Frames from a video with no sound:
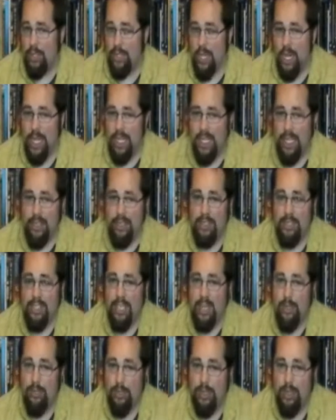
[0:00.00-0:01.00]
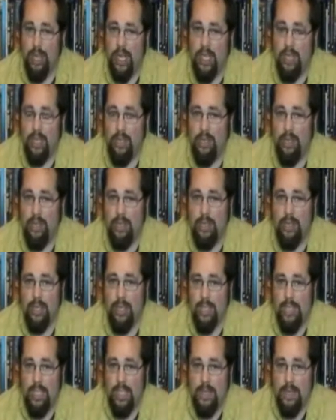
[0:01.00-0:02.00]
we're trying to understand, we're trying to learn,
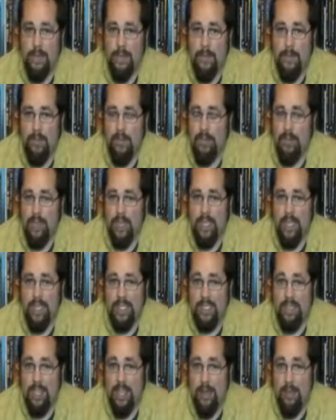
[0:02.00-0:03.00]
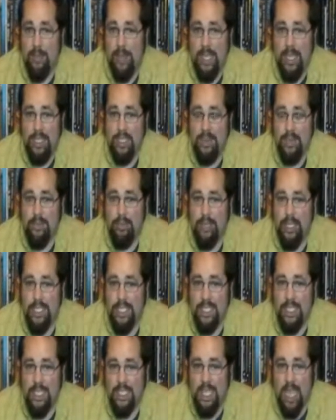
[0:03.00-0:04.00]
is a means of
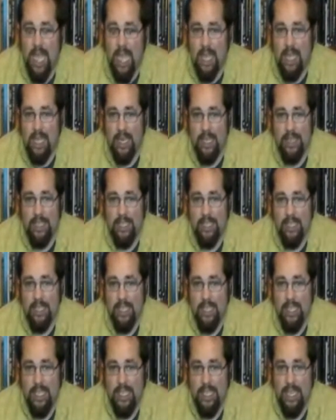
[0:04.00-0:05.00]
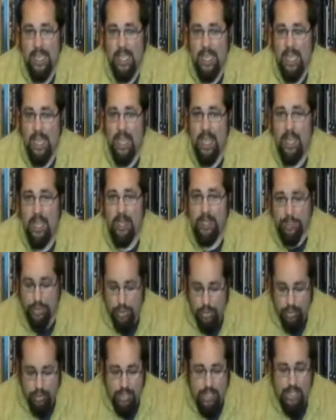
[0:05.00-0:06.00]
pleasing God. And, uh, and as
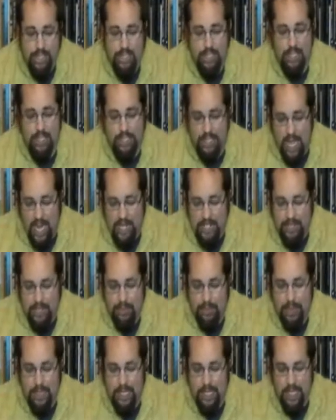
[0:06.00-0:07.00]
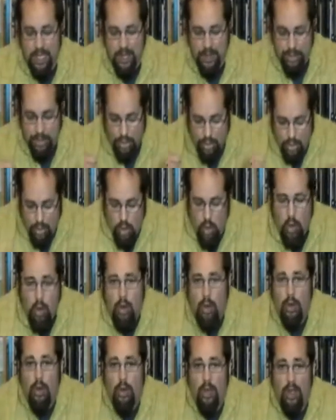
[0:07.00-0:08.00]
Christians, that should be the
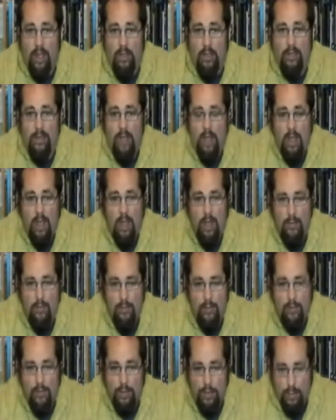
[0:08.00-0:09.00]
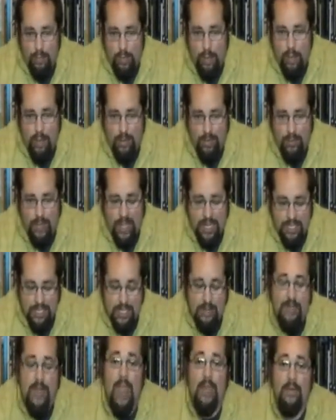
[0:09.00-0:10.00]
core of, of the
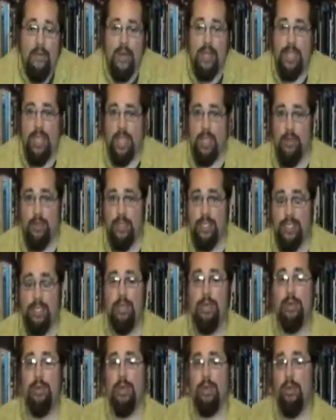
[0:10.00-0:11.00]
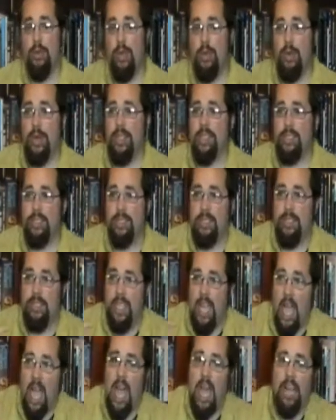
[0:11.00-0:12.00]
motivation of everything that we do, that we want
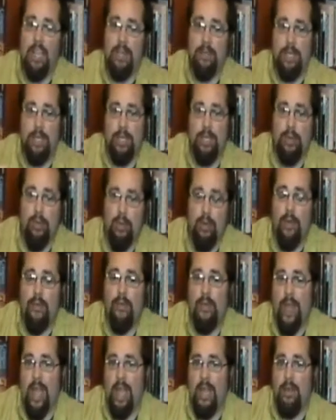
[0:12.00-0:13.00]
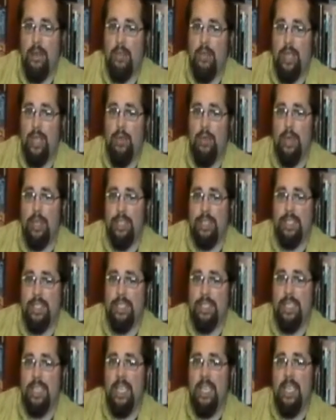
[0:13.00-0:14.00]
God to be glorified and we want to
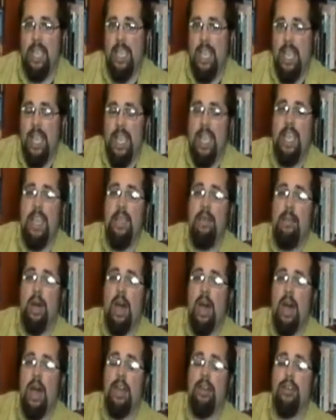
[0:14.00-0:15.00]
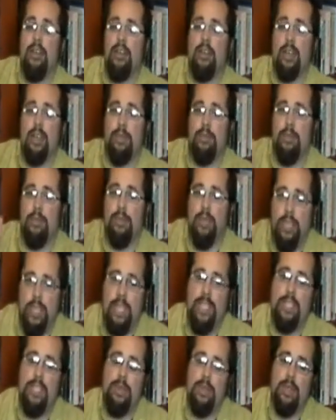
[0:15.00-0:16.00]
see Him honored and
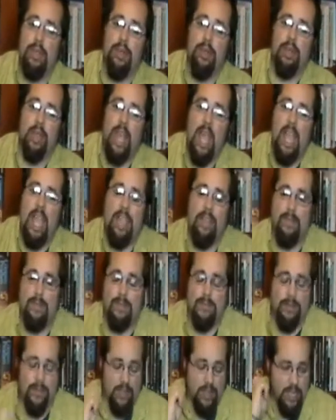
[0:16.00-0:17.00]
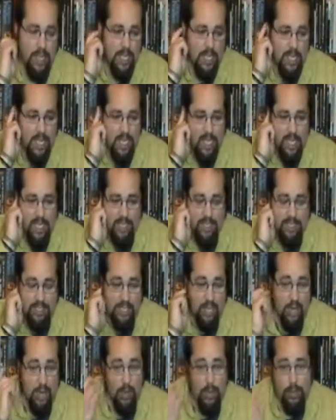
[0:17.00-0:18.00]
pleased with our life. And
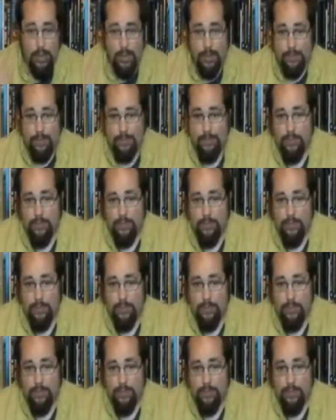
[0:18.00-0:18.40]
so,